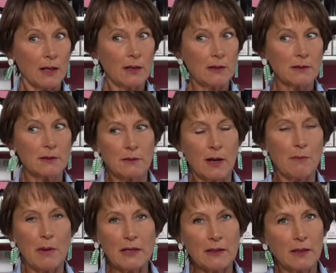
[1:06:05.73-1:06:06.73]
That it's a
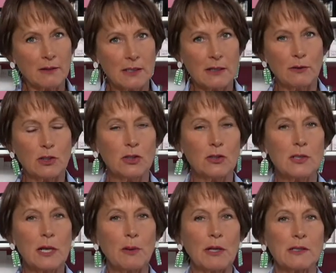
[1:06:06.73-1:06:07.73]
Monday instead of a
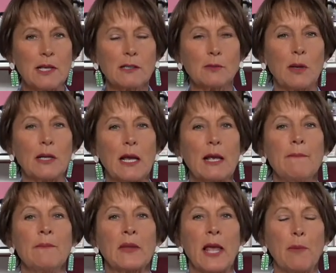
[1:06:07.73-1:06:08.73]
Tuesday, but it's next Monday,
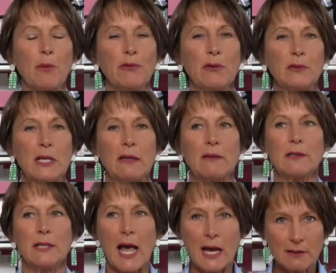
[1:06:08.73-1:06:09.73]
April 15th,
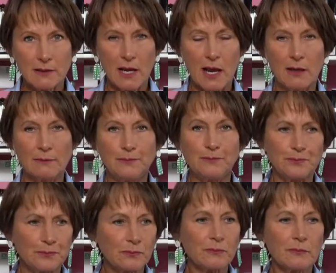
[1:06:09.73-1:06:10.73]
tax day.
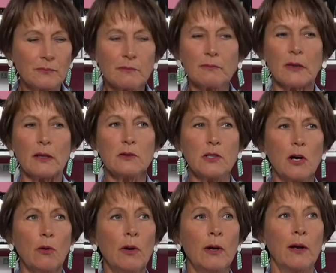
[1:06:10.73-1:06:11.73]

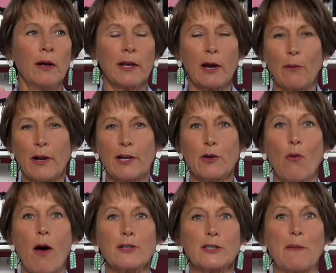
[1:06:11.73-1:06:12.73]
So get ready to
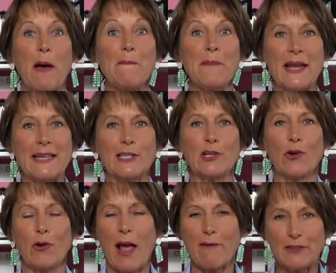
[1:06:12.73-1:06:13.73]
watch some amazing
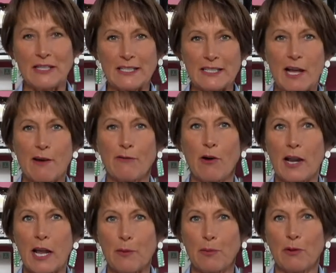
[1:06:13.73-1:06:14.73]
crafting stuff on
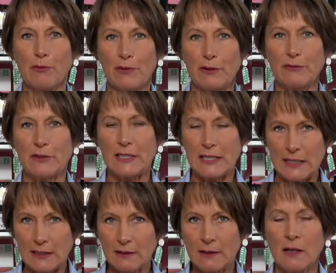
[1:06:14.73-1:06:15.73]
April
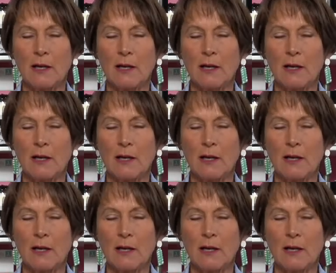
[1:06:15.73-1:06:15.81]
15th.